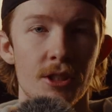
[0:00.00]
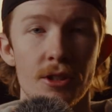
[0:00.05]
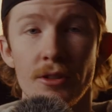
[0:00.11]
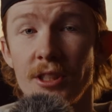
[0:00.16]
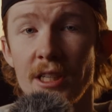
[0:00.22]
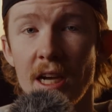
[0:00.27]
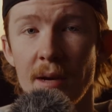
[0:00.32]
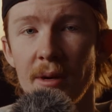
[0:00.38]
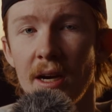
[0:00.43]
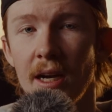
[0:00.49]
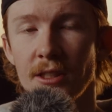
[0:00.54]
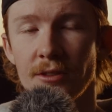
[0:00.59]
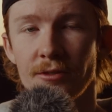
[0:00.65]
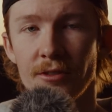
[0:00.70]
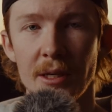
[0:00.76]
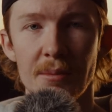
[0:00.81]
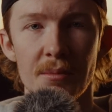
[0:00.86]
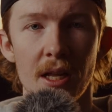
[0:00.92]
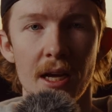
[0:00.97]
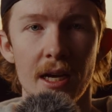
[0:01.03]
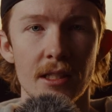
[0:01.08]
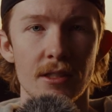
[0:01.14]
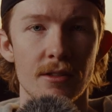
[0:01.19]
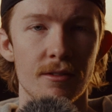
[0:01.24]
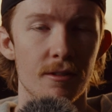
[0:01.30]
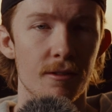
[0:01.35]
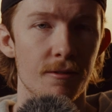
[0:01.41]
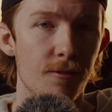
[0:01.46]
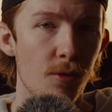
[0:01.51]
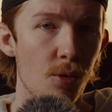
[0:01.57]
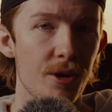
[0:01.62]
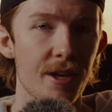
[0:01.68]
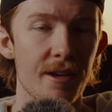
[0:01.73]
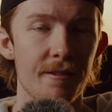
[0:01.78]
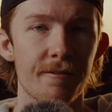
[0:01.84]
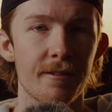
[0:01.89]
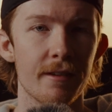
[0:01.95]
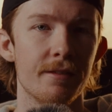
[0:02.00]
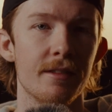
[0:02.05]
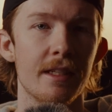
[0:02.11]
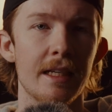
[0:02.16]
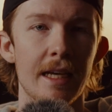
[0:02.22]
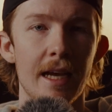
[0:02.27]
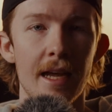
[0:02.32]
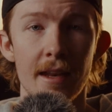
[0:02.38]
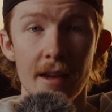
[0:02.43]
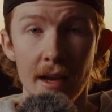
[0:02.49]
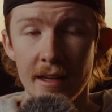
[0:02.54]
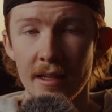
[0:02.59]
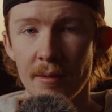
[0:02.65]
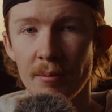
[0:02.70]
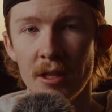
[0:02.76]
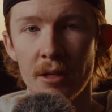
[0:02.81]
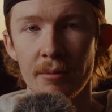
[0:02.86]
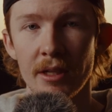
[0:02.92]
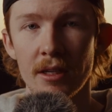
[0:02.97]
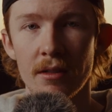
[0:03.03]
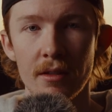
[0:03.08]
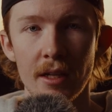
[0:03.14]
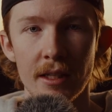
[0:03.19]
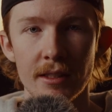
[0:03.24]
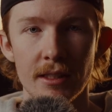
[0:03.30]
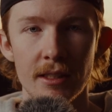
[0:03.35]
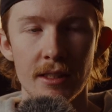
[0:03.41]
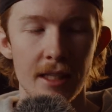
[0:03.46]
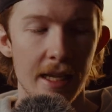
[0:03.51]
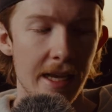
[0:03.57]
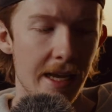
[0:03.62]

So this camera has frame lines for 40, 50, and 90mm lenses,